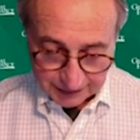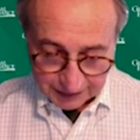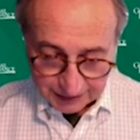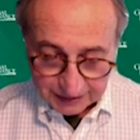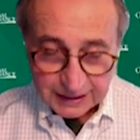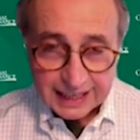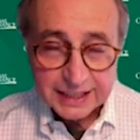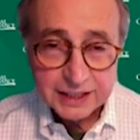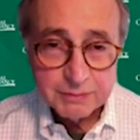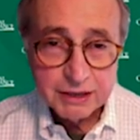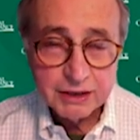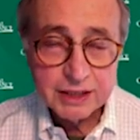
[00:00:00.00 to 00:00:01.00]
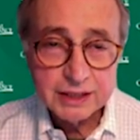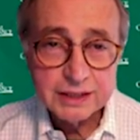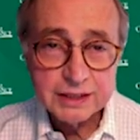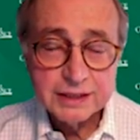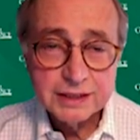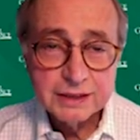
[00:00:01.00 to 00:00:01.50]
in Latin America,
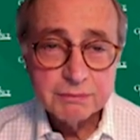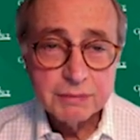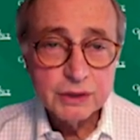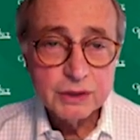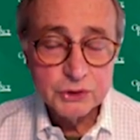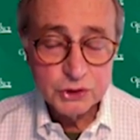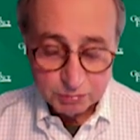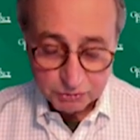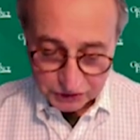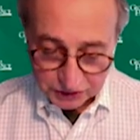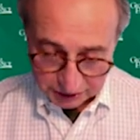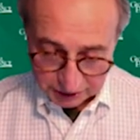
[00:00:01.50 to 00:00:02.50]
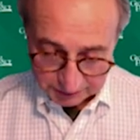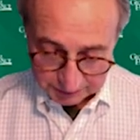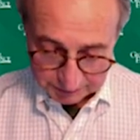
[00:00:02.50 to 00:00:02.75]
Banco do Brasil,